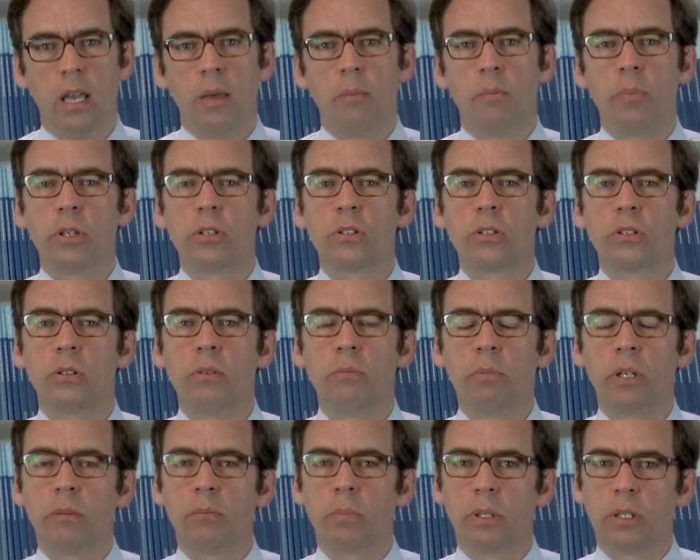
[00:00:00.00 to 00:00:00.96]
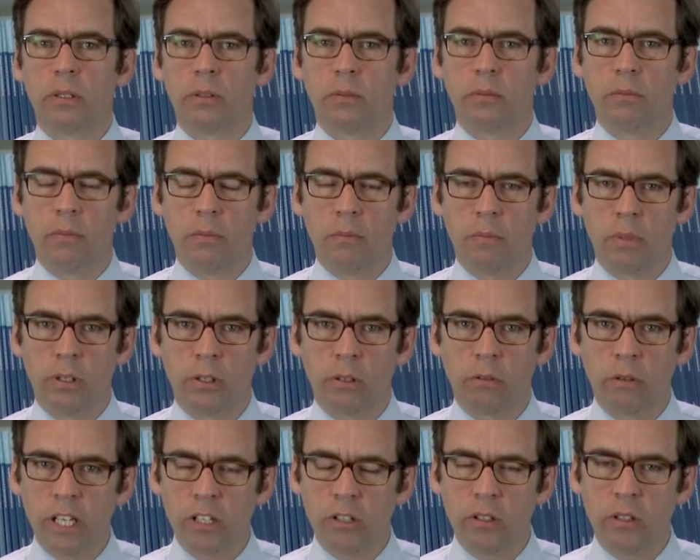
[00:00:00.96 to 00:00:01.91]
But, but, but, the
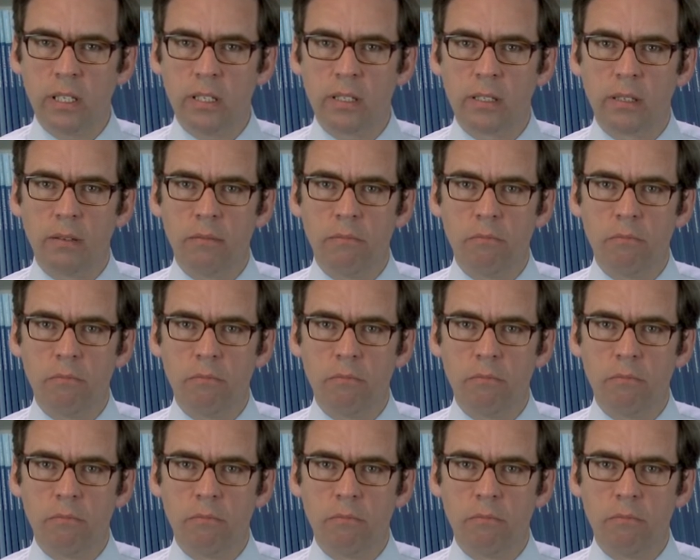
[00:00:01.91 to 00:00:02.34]
question is,